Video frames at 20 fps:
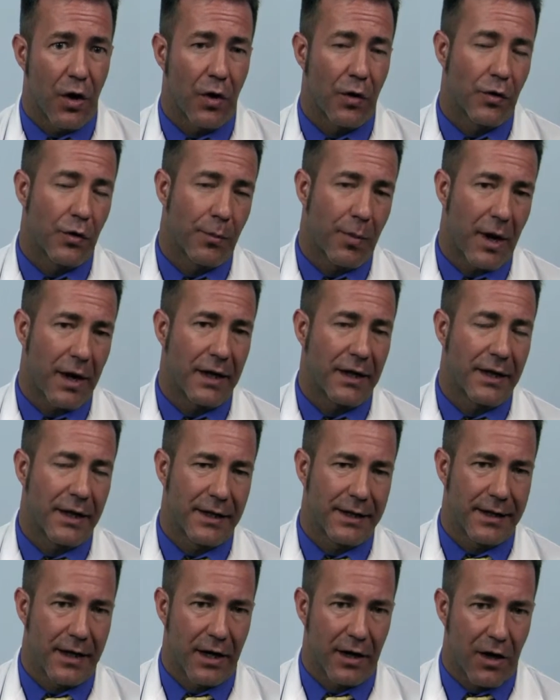your body
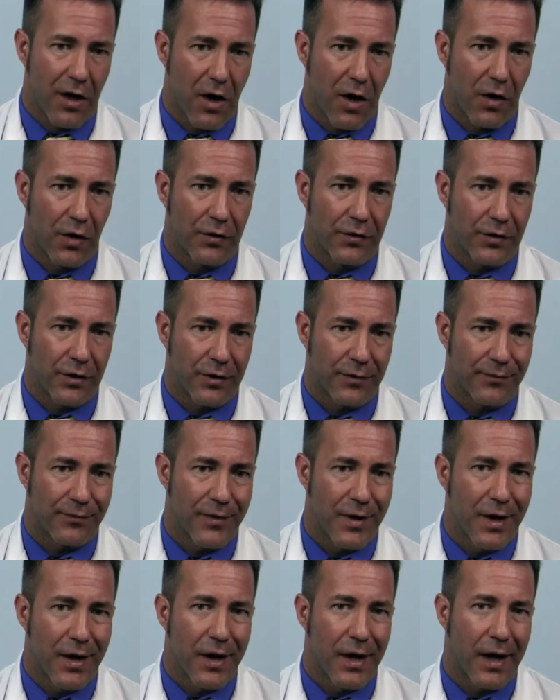lays down collagen.
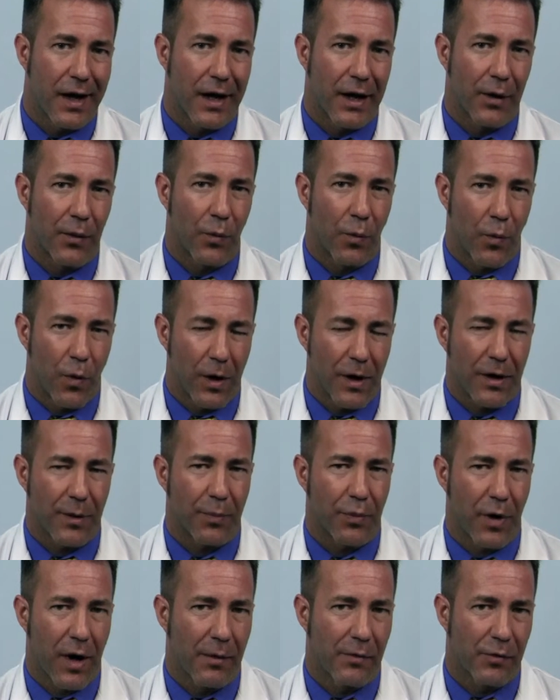And one of the
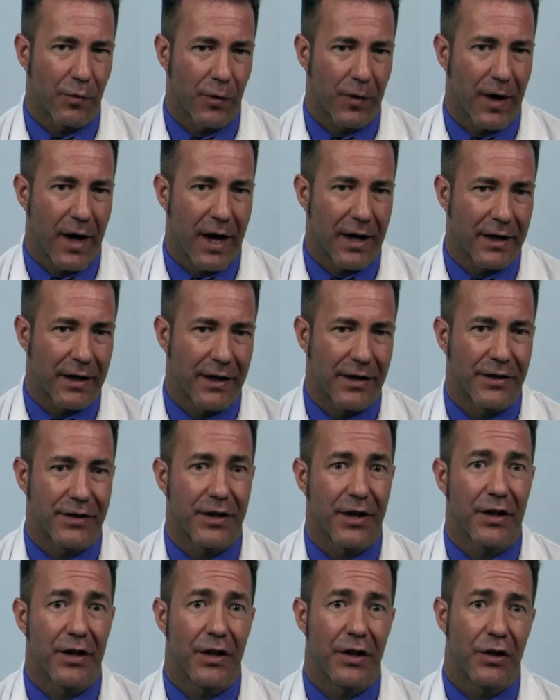problems with that
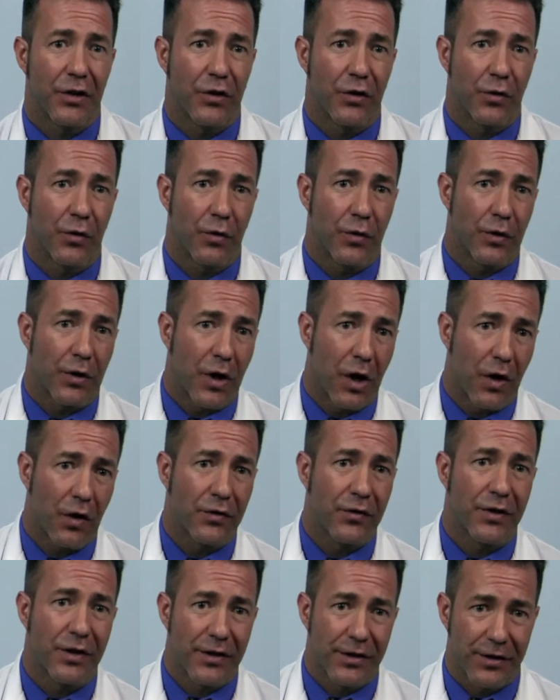is your
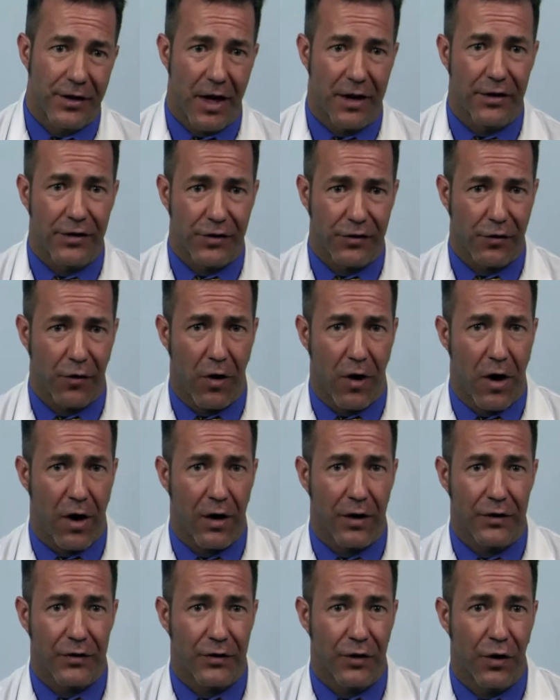collagen is not as
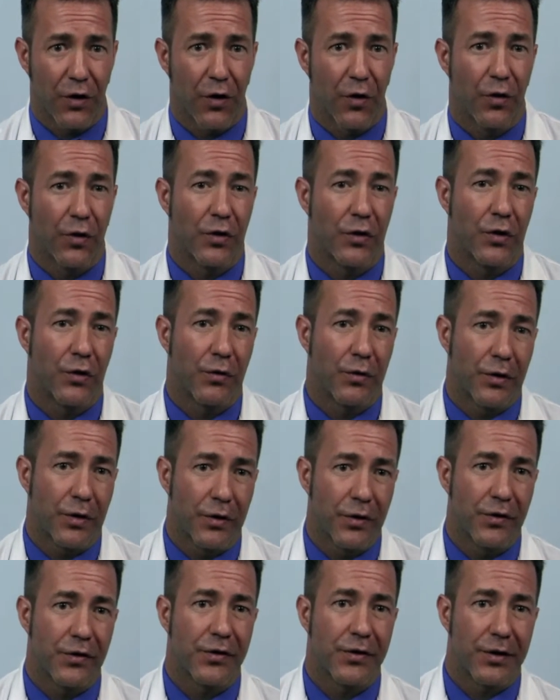strong. So you
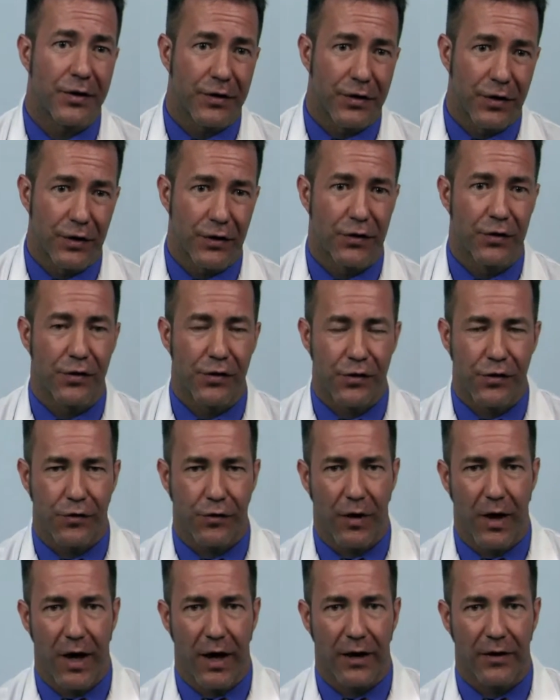lose tissue
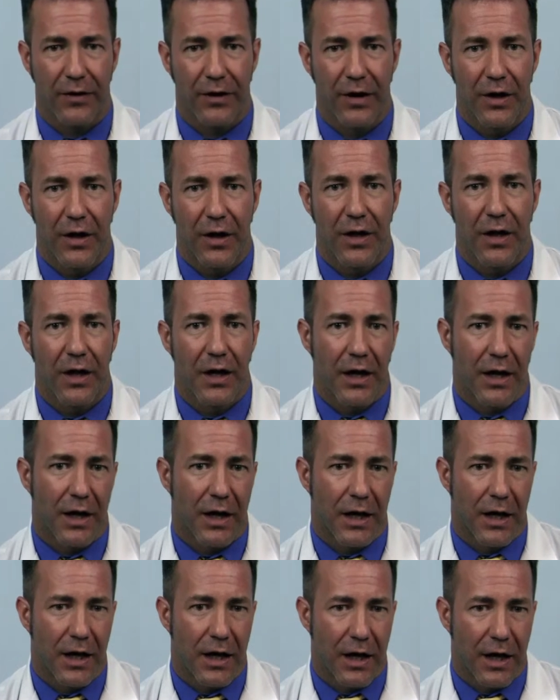strength
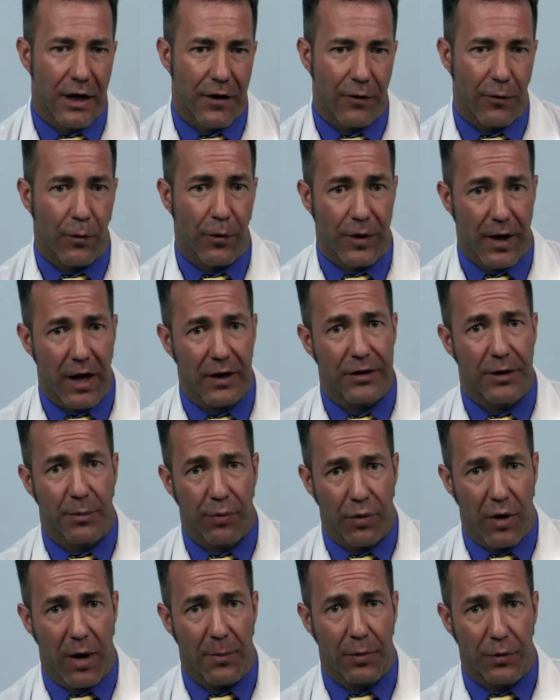it, without the
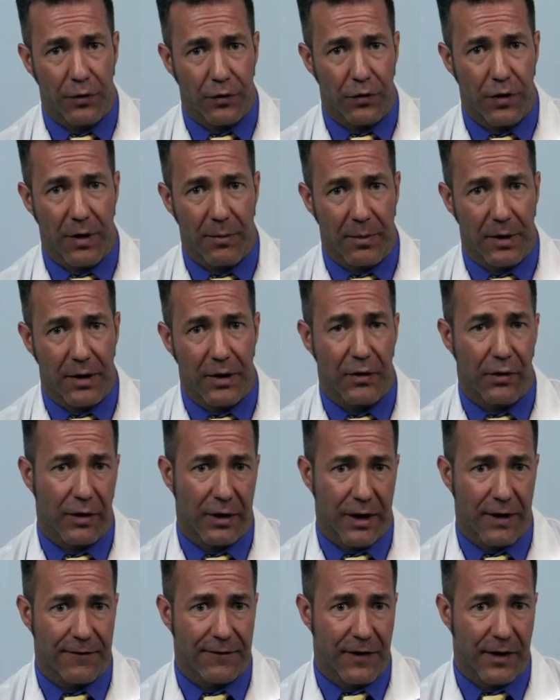proper treatment
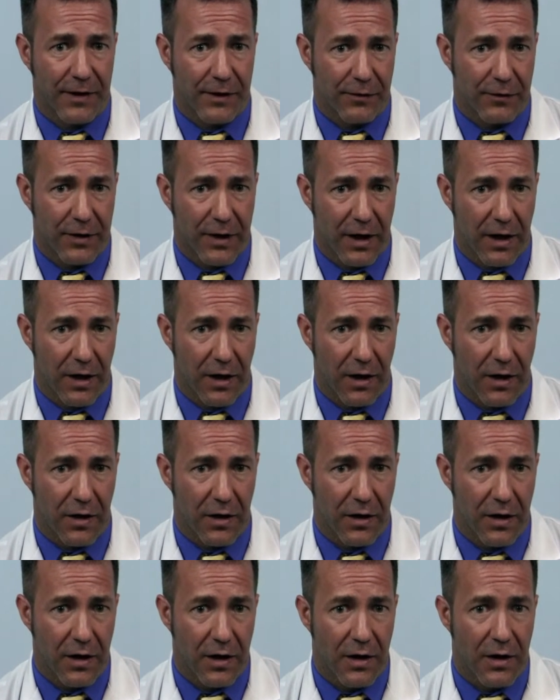during that phase of
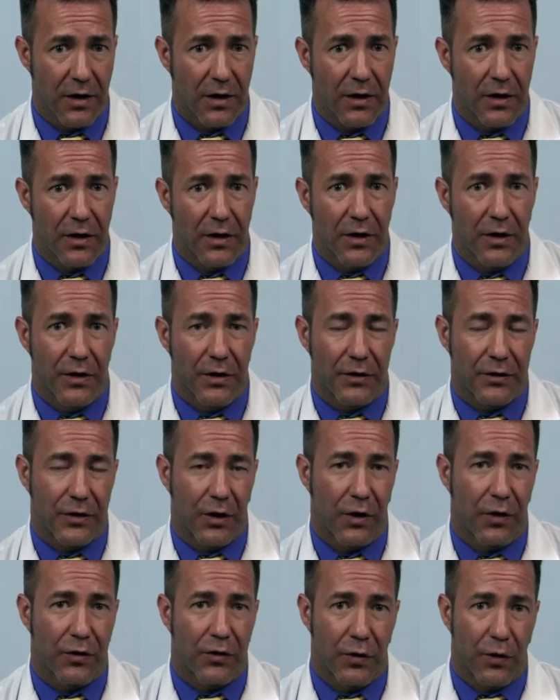care.
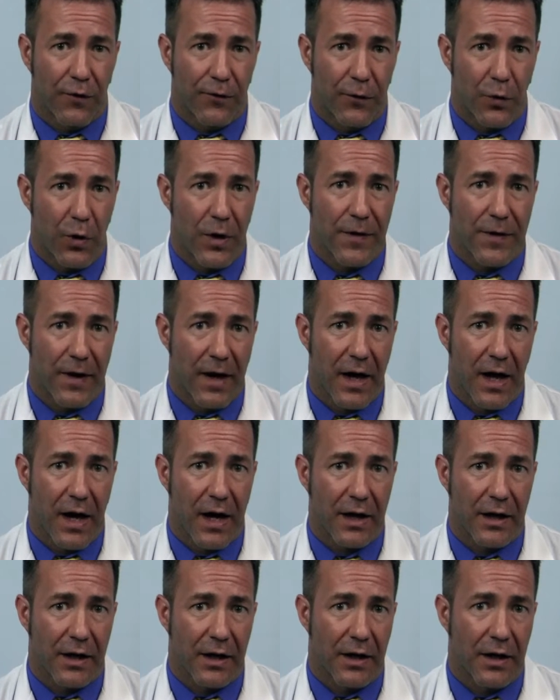So to avoid
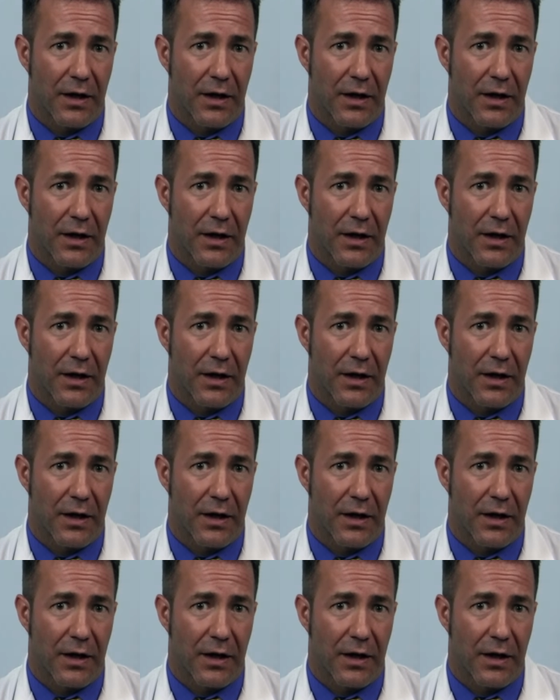that,